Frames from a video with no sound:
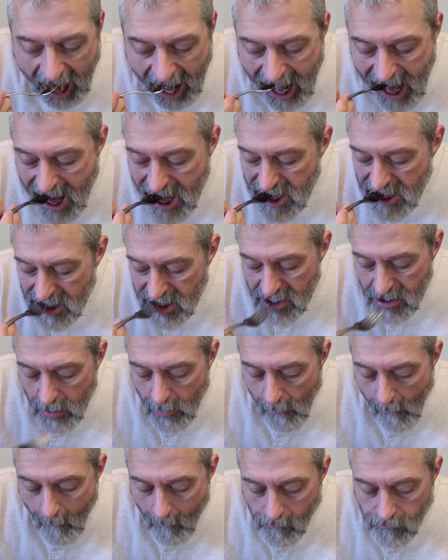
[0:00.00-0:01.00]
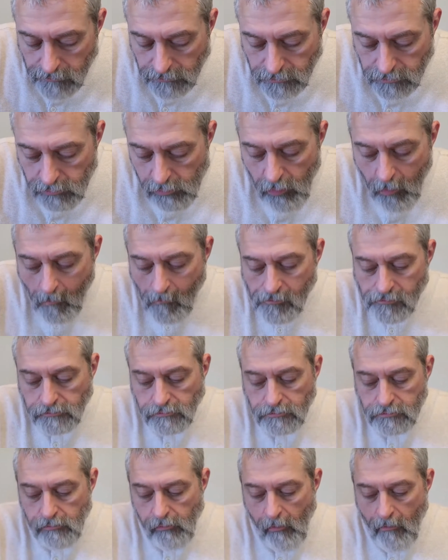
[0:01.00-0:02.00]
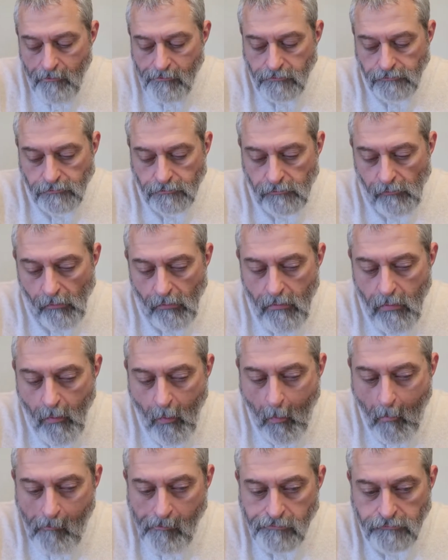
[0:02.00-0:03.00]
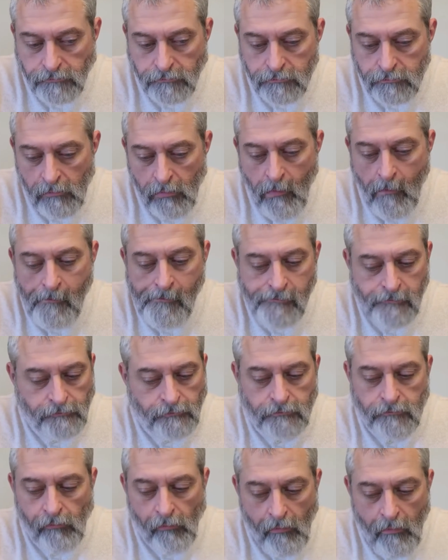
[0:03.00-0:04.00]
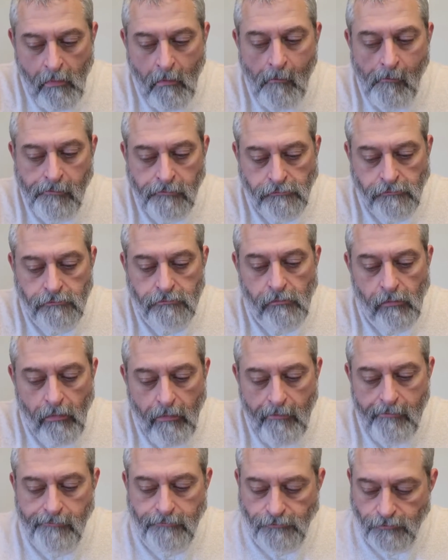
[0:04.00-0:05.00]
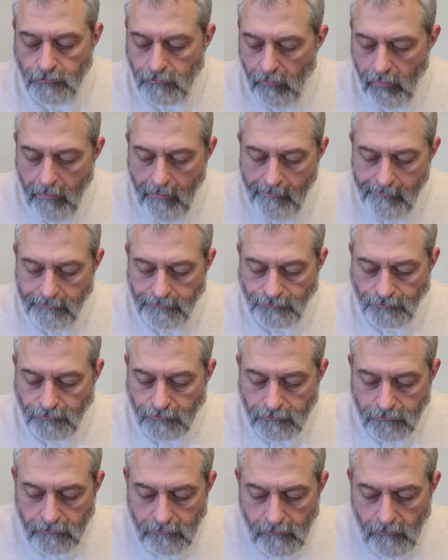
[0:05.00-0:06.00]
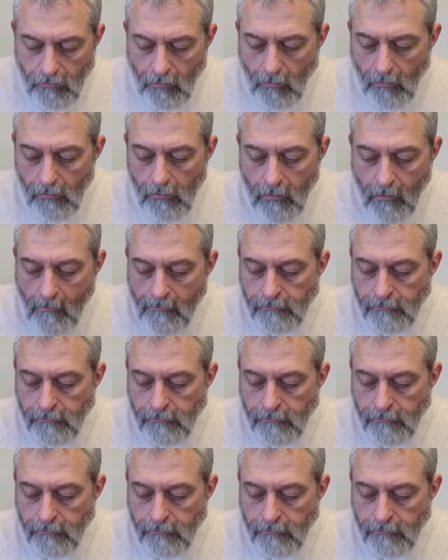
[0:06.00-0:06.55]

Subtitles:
Nothing is said.